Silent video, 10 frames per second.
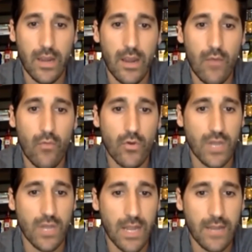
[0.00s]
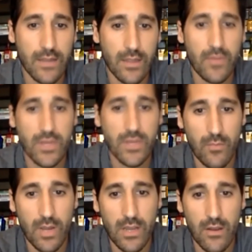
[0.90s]
was elected best
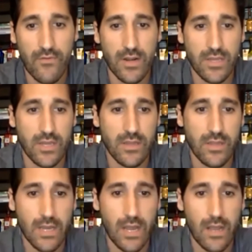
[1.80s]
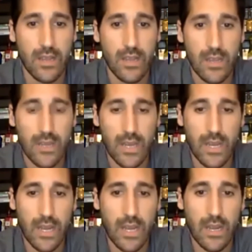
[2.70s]
sommelier of Argentina
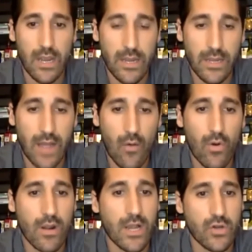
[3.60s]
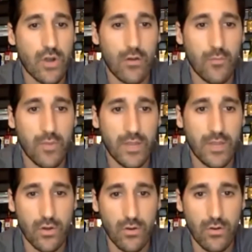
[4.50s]
in our national
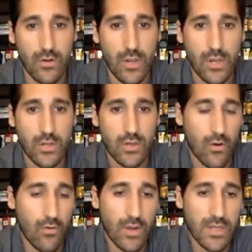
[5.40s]
competition. So it's a